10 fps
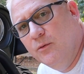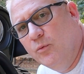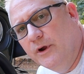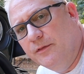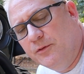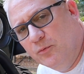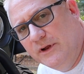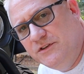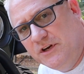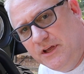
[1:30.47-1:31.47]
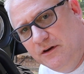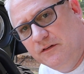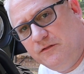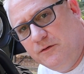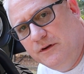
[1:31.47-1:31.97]
with the Rigid
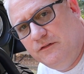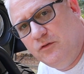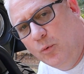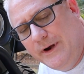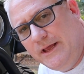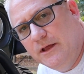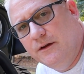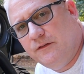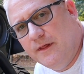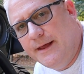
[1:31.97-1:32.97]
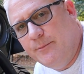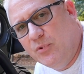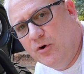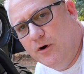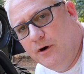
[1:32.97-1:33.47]
Industries 20-inch light
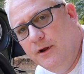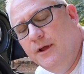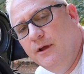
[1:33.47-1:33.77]
bar,